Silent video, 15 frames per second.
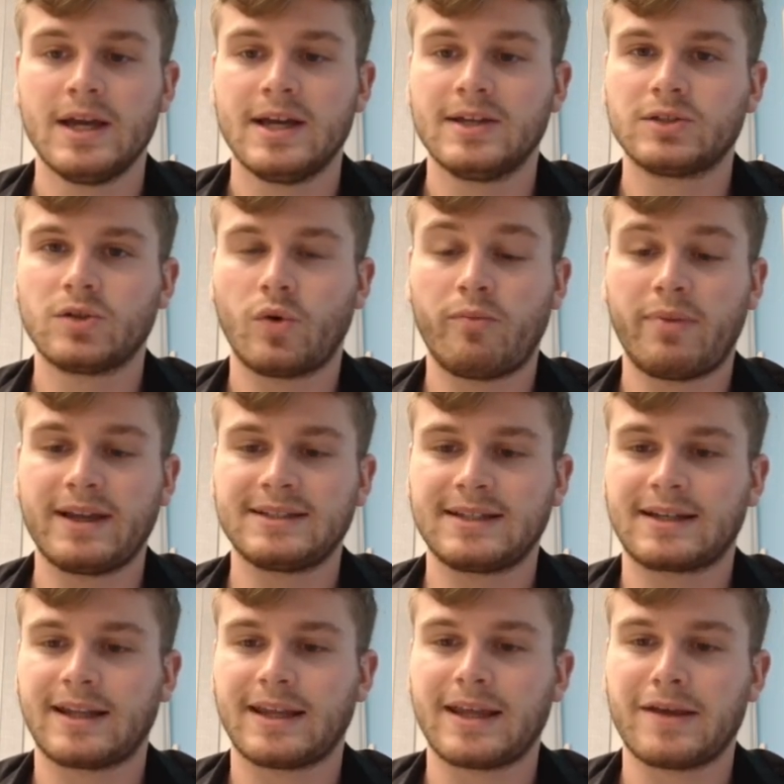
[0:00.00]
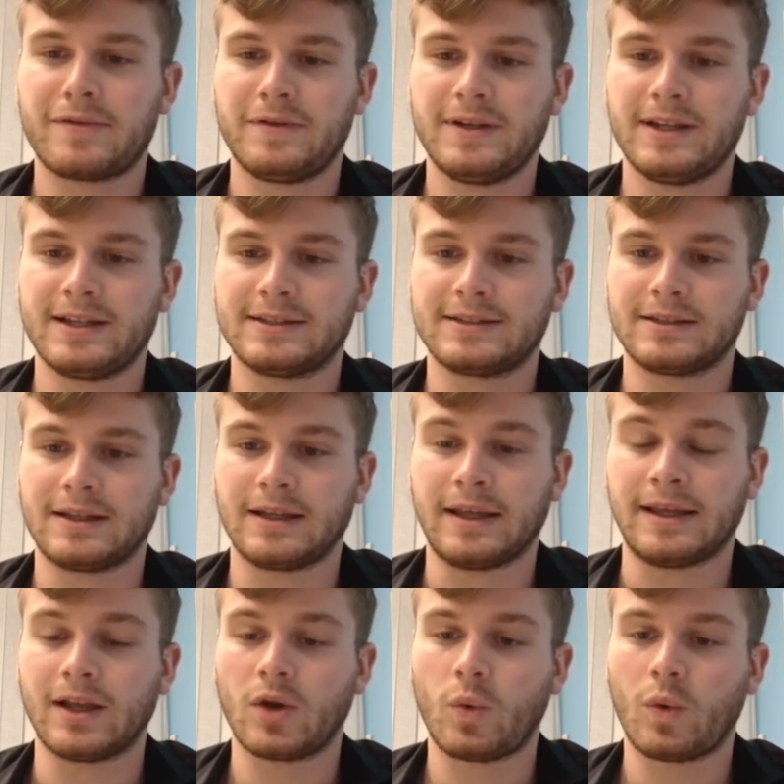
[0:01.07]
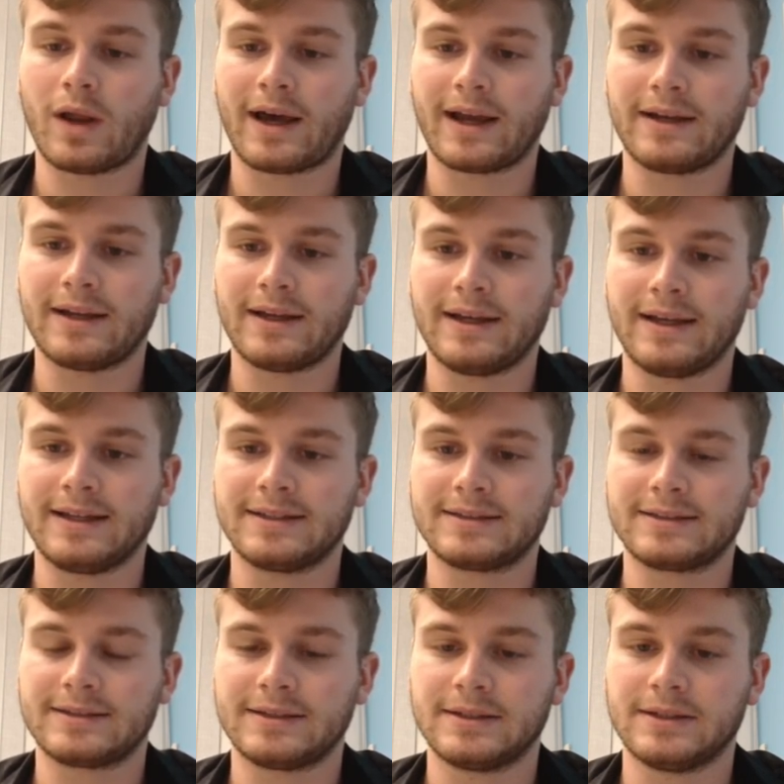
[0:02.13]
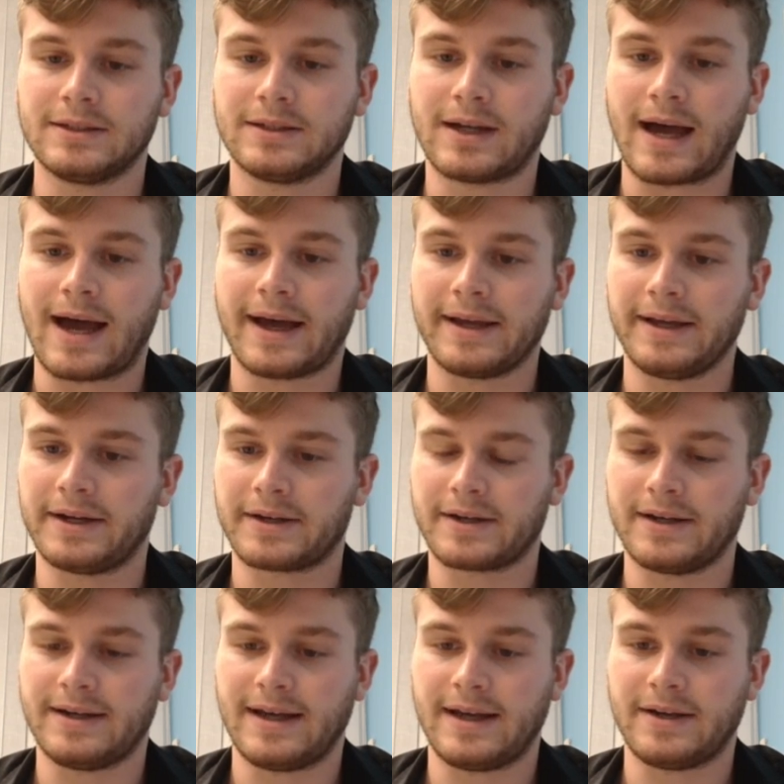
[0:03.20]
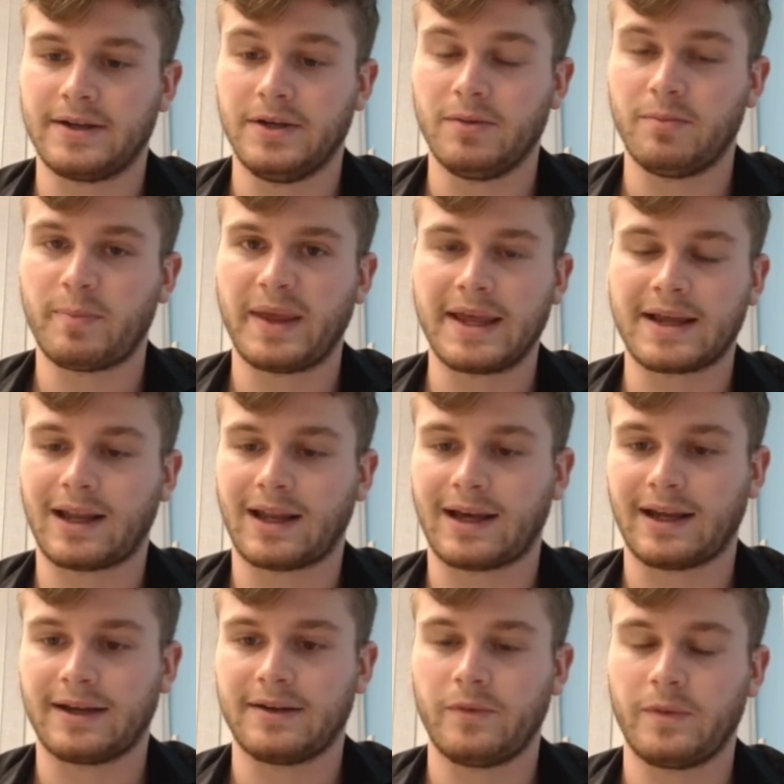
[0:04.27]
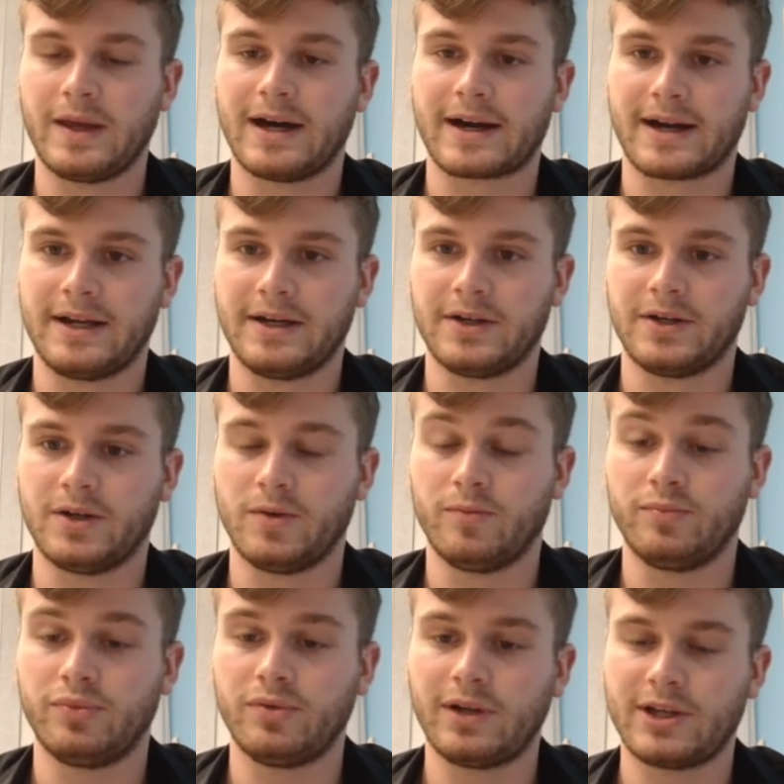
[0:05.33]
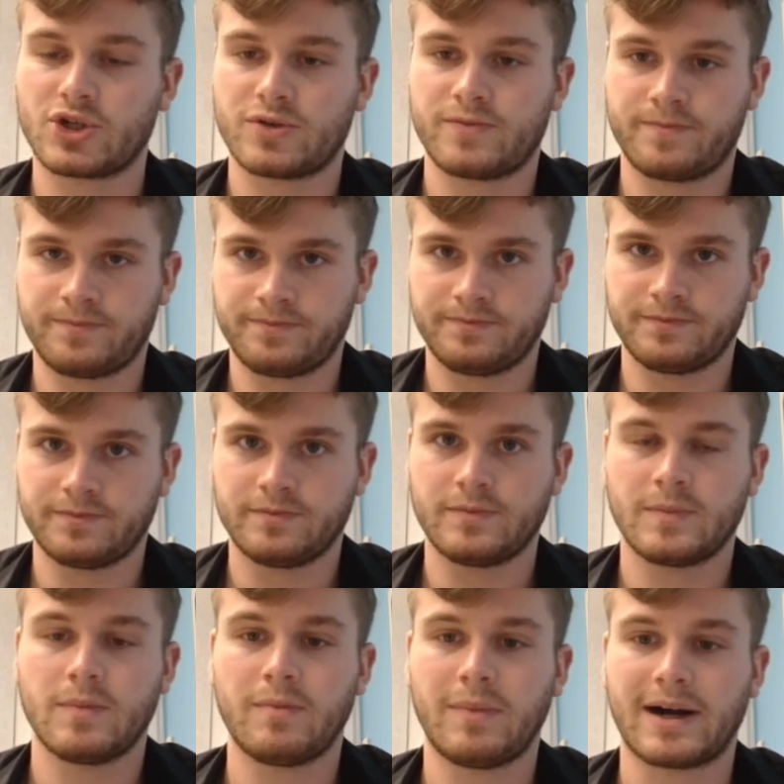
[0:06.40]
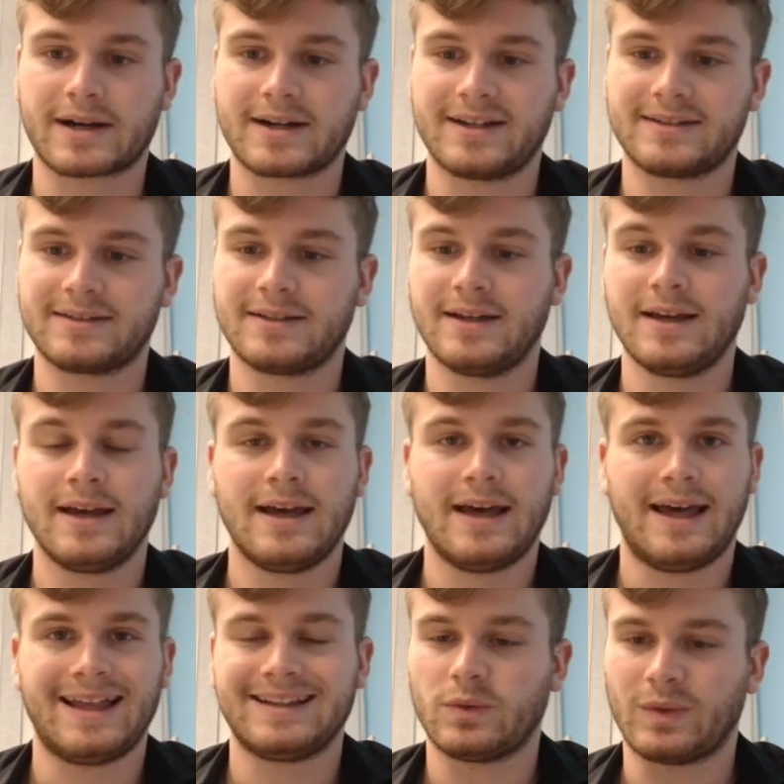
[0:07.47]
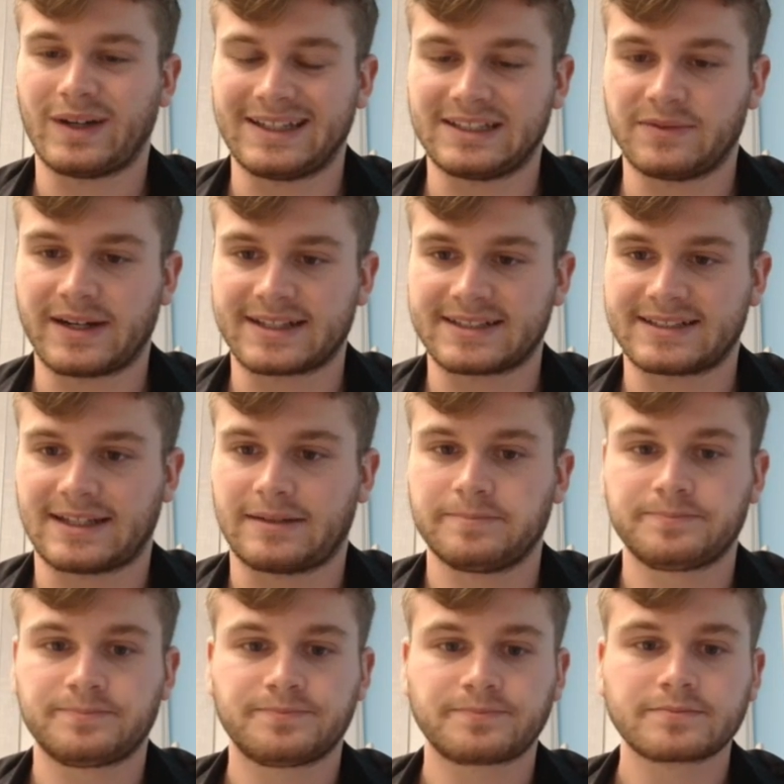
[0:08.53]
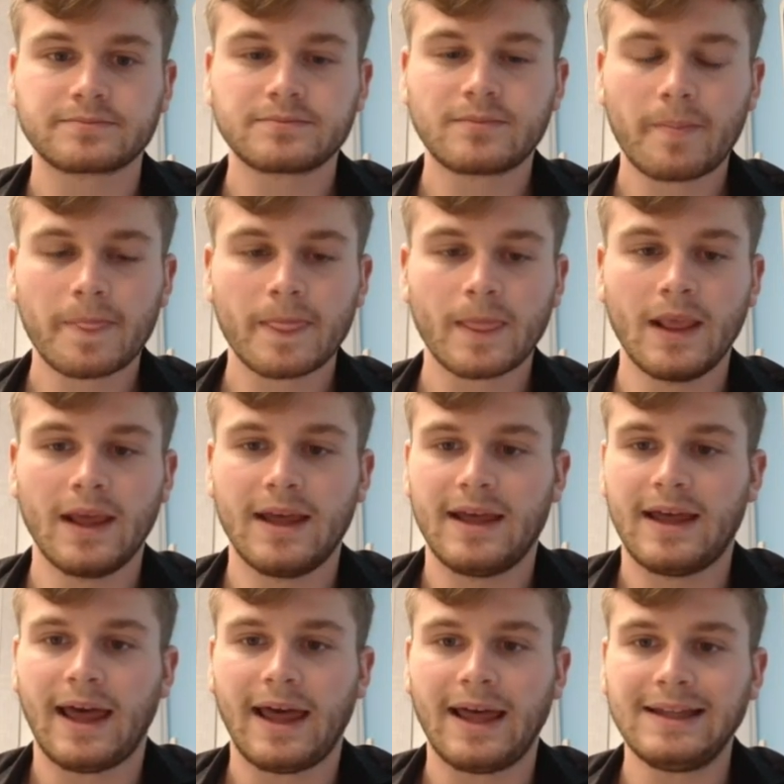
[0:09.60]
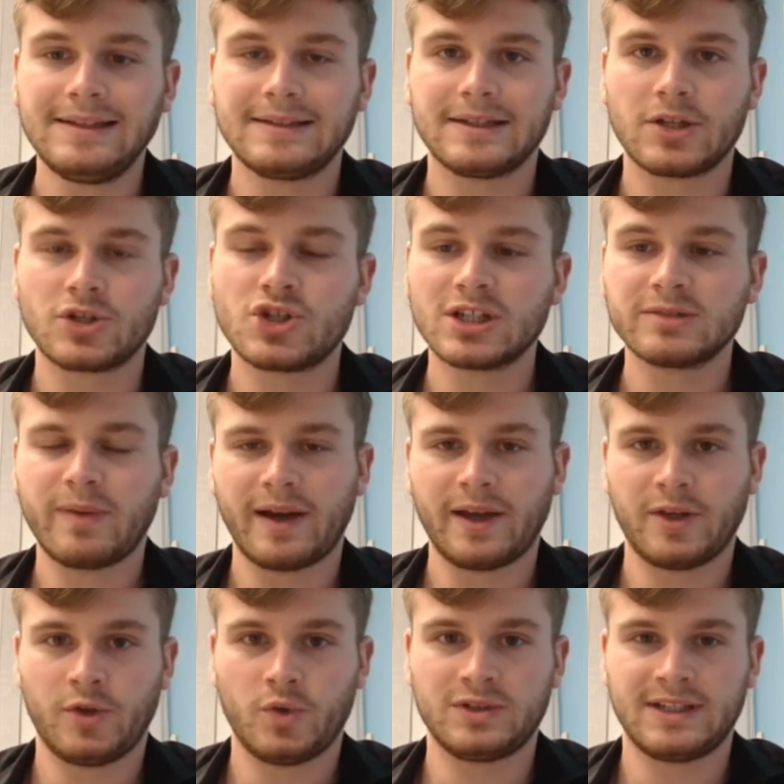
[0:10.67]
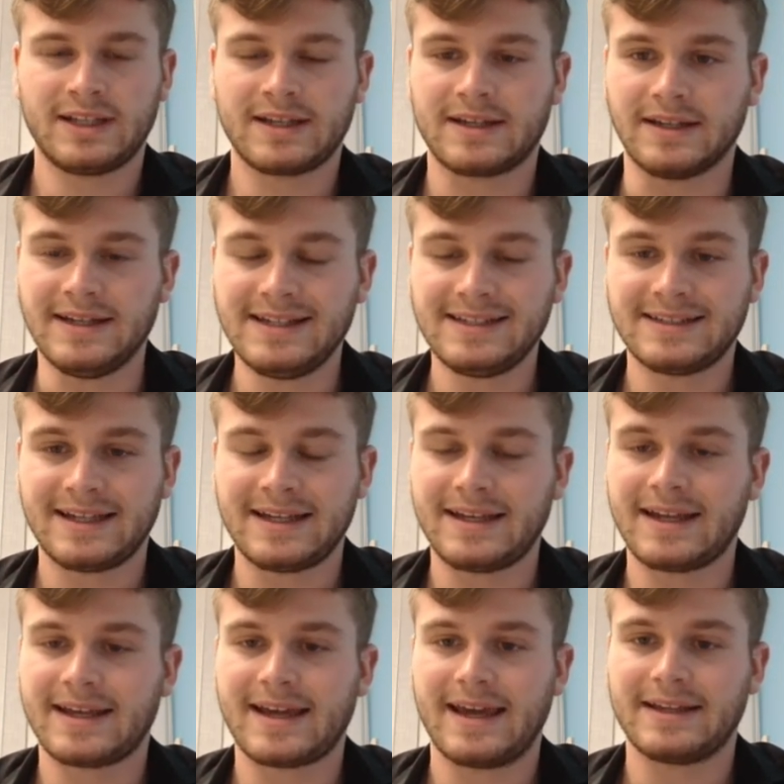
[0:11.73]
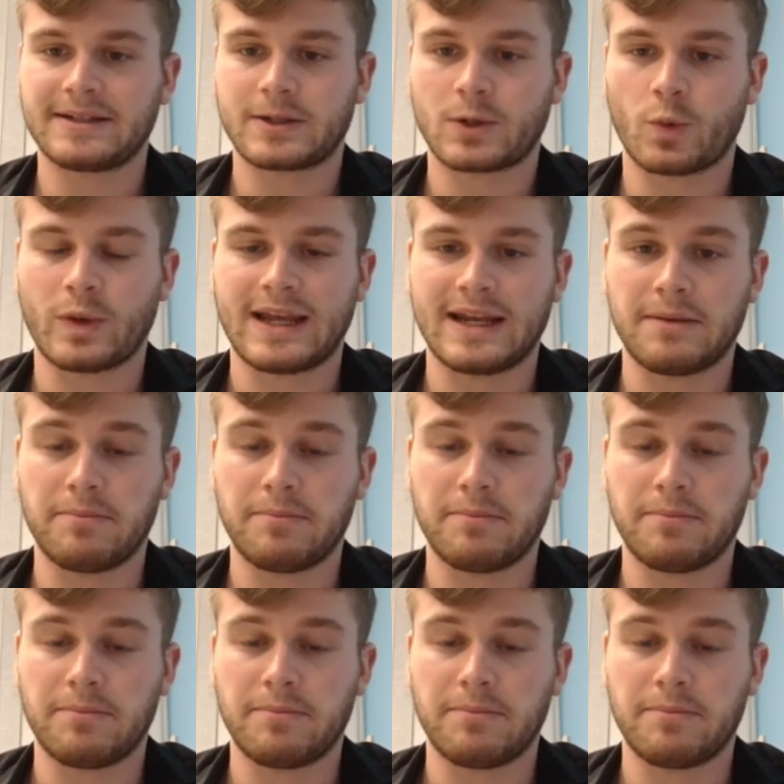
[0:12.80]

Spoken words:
So basically, if this yellow line is higher than the pink line, we are in a bullish market, and vice versa. And just by using this indicator, we can